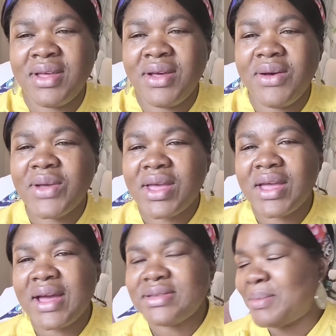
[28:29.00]
okay
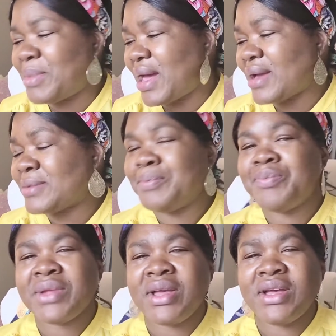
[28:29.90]
guys, I'm back.
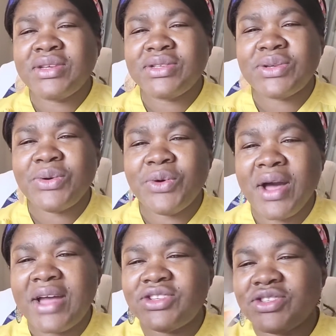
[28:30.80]
So
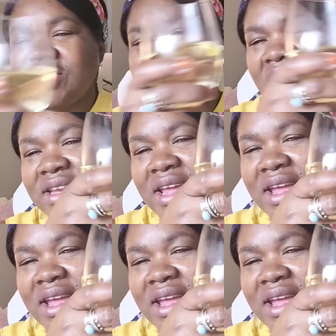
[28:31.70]
I just got a